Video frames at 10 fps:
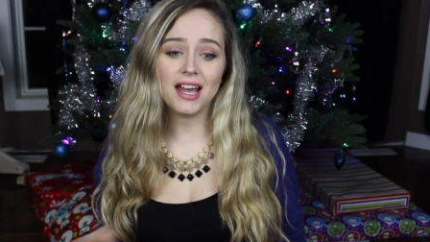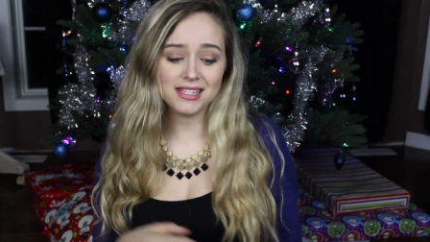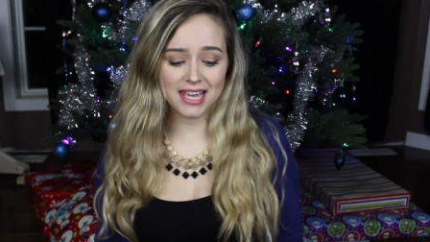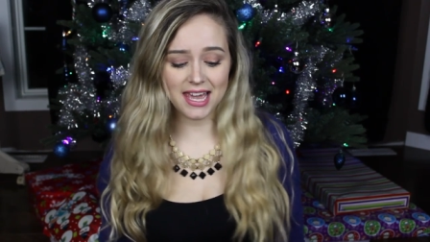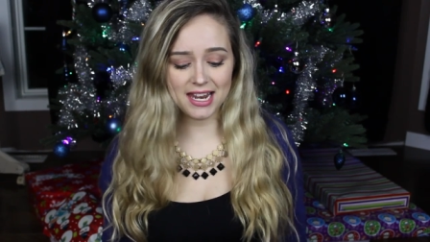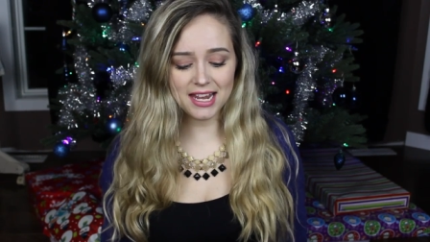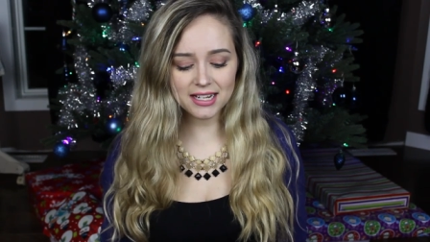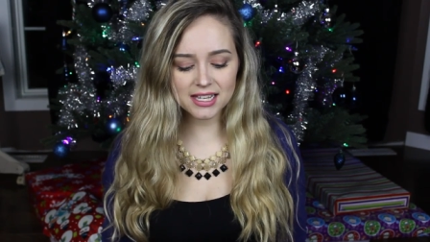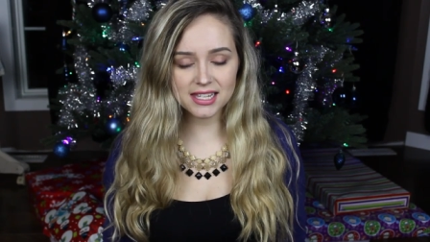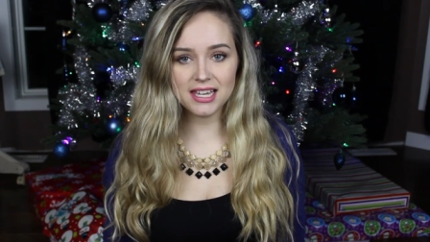as Kaden,
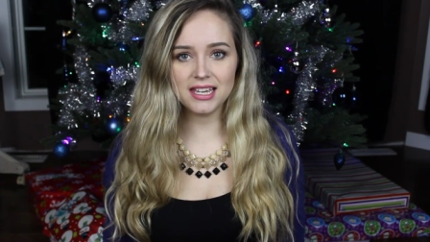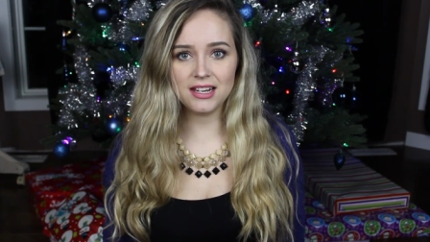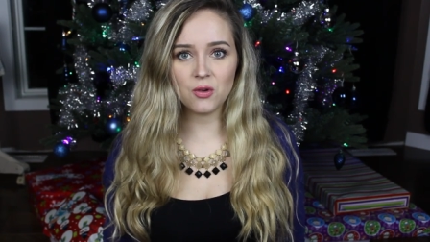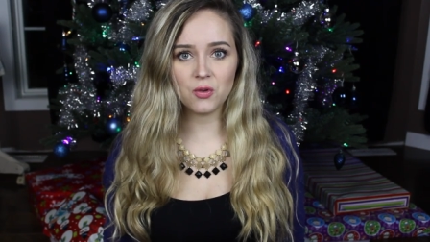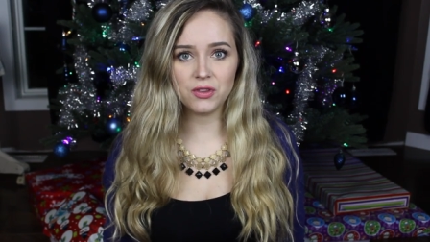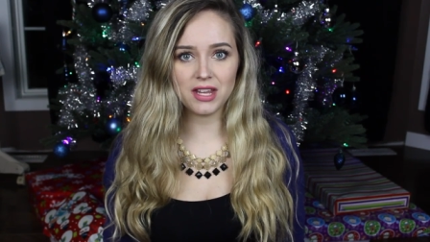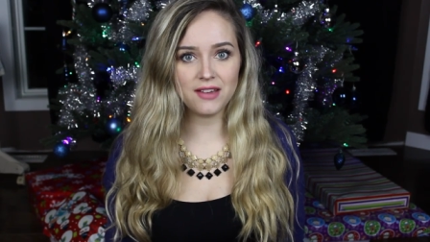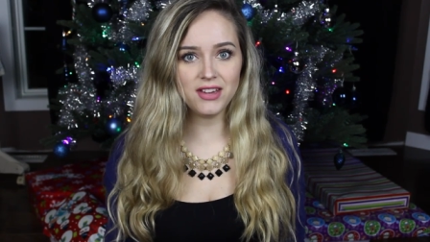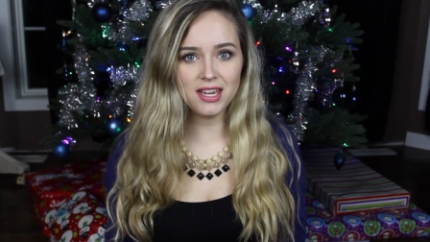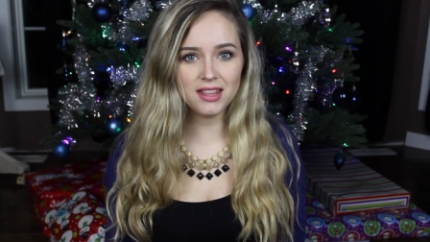because in Old
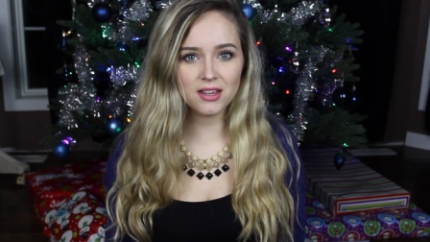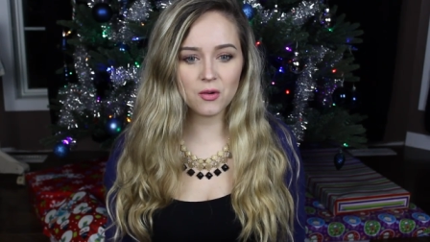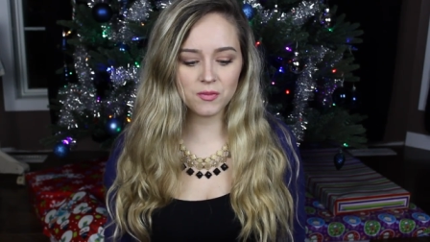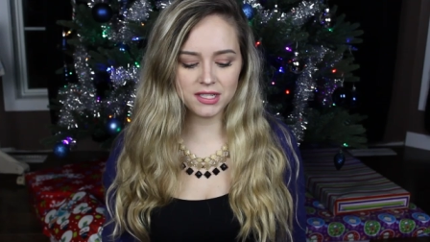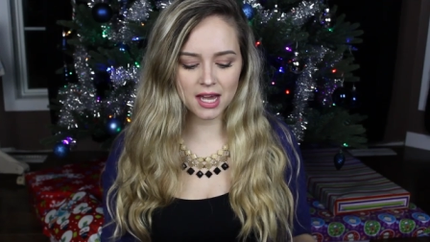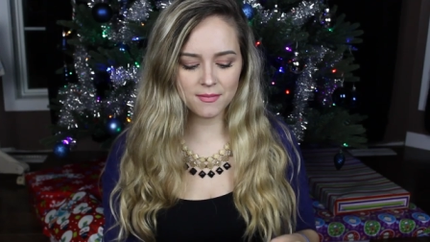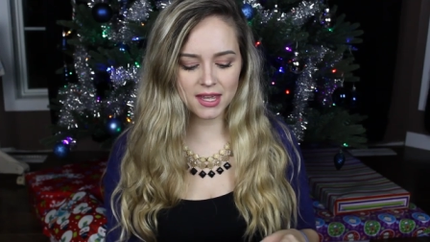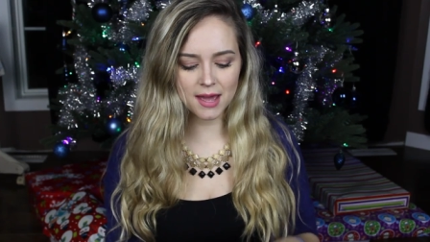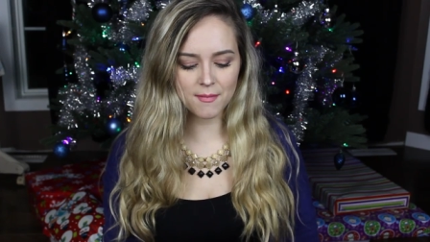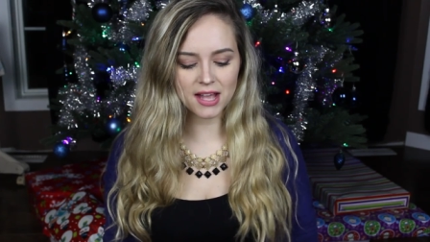Navy, the only time
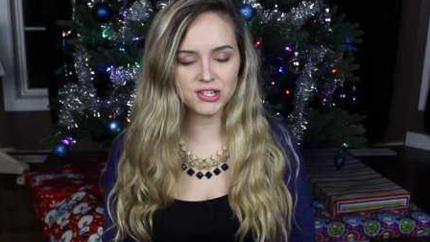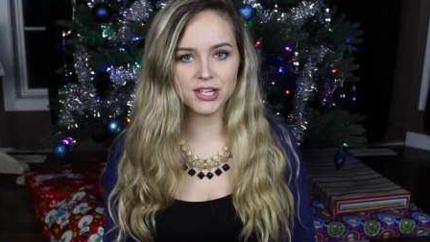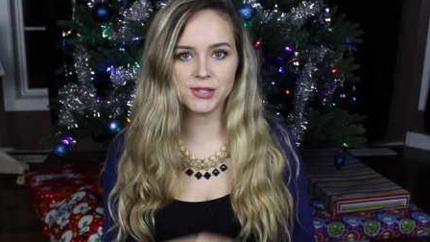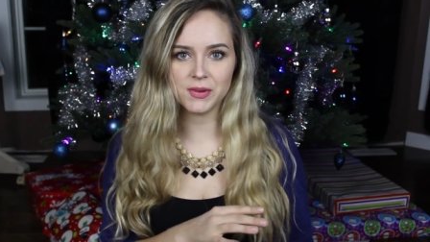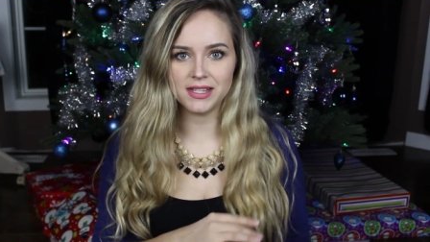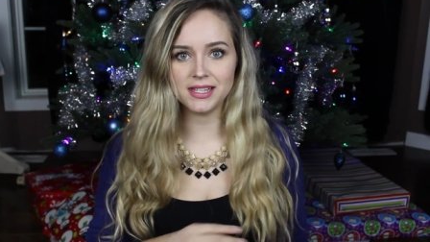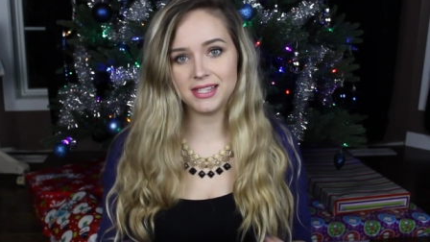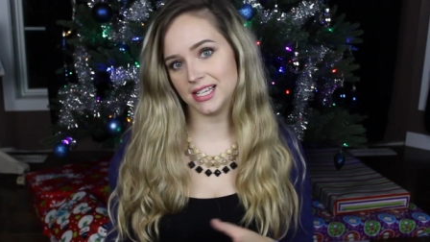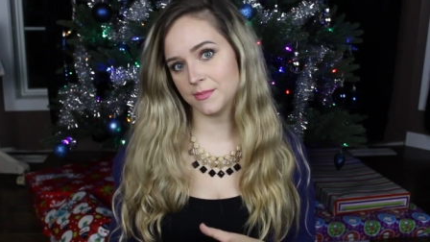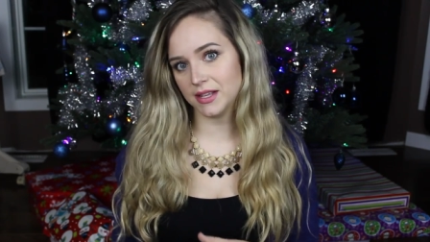they get matching is once it's
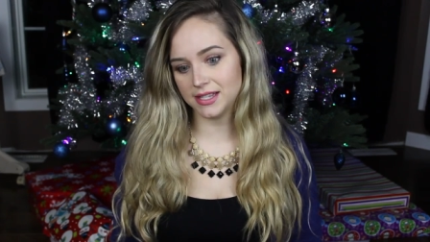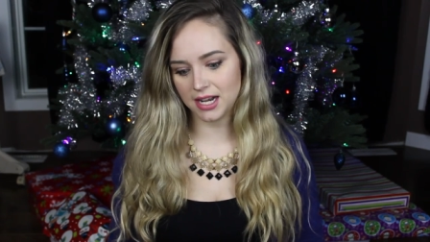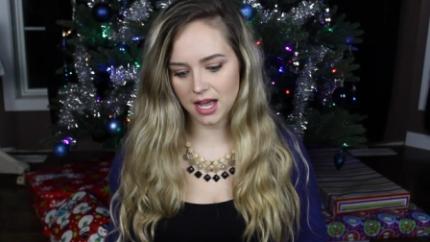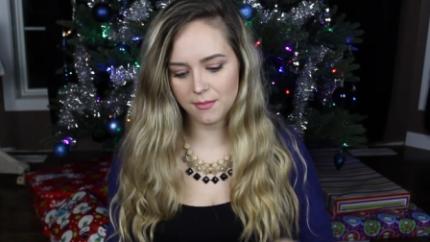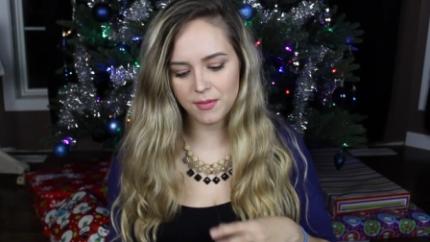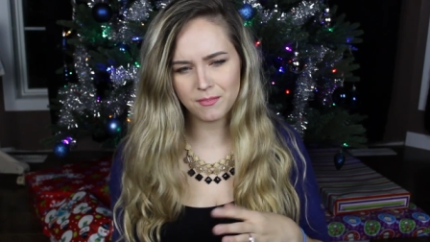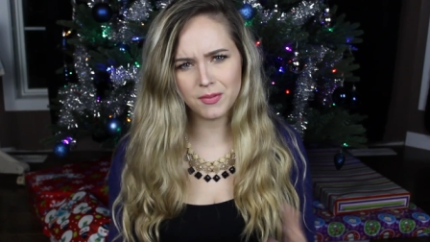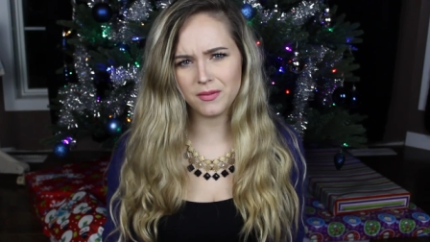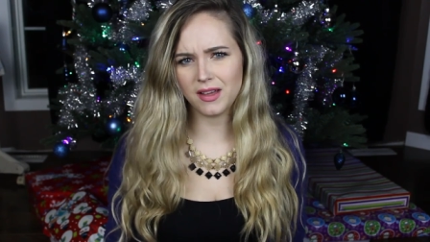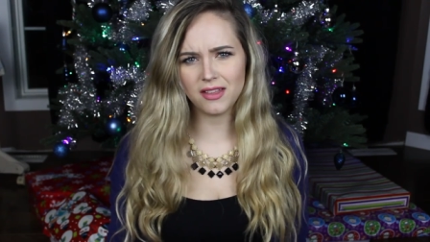6 months and up,
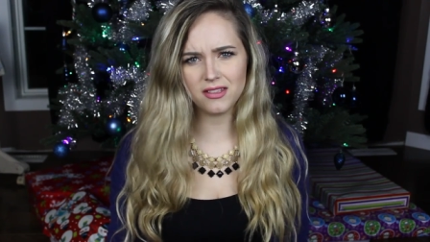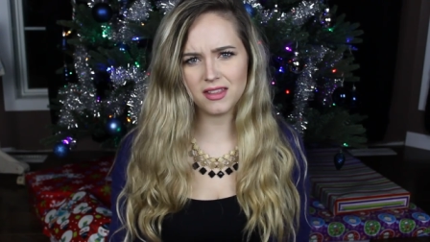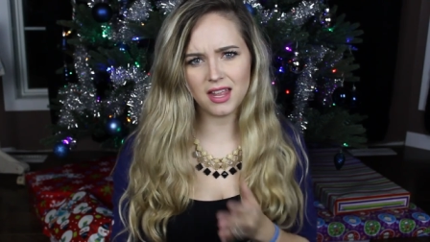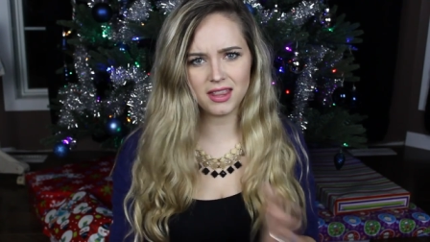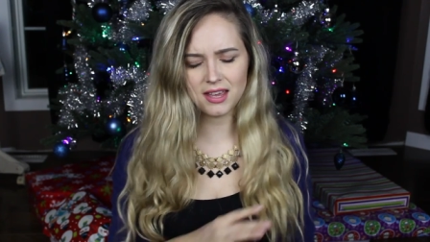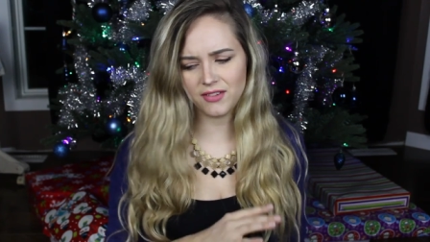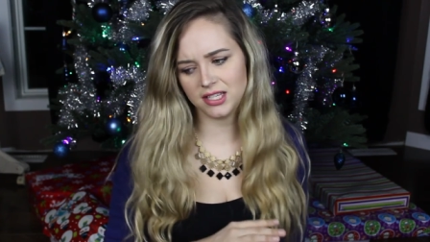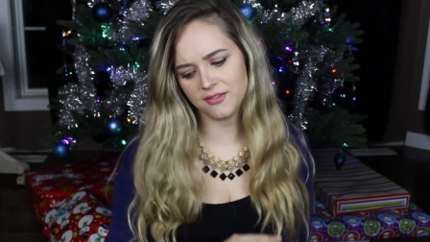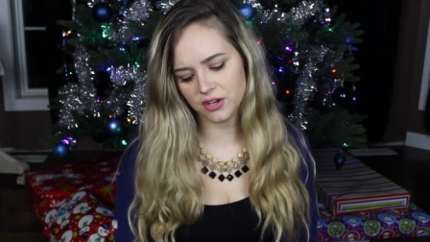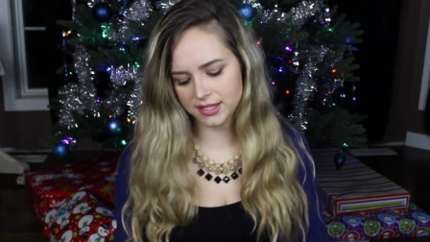but other than that, they have
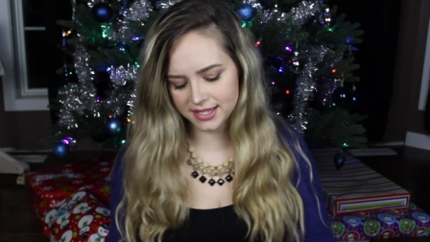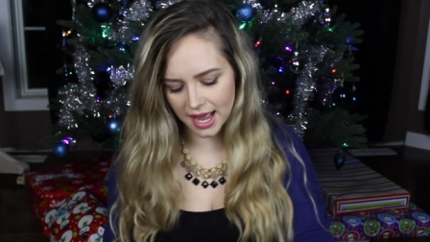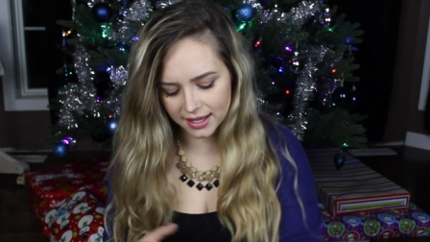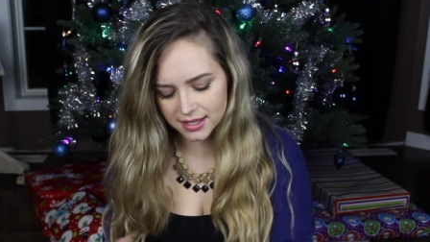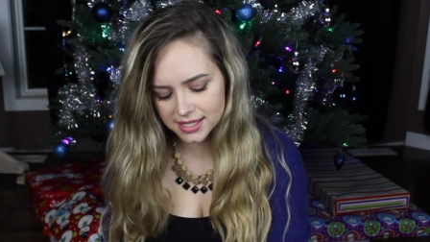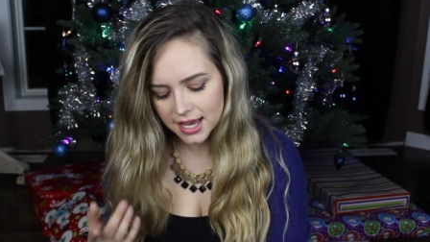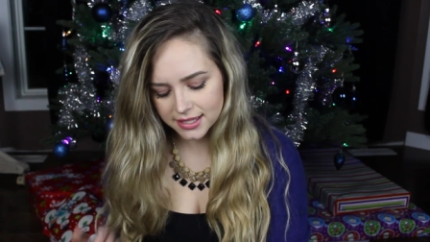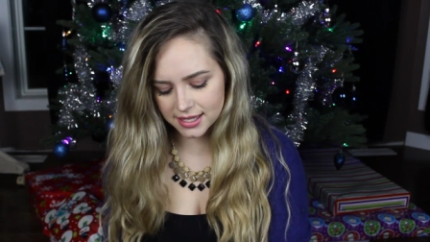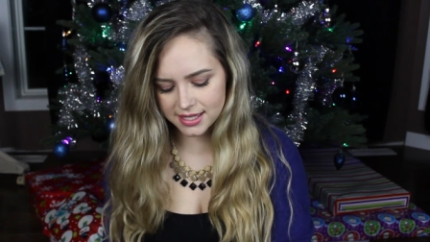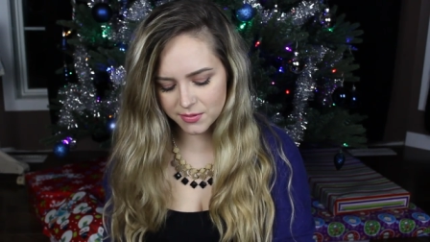like different styles.
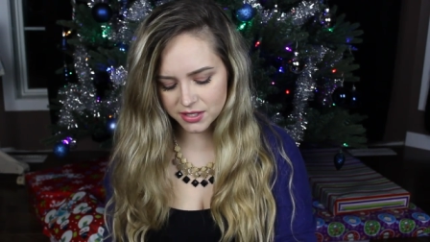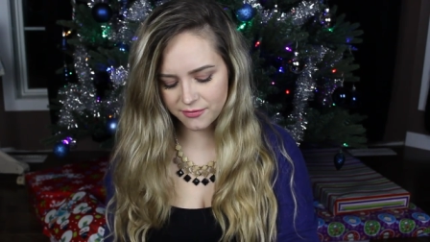So I was able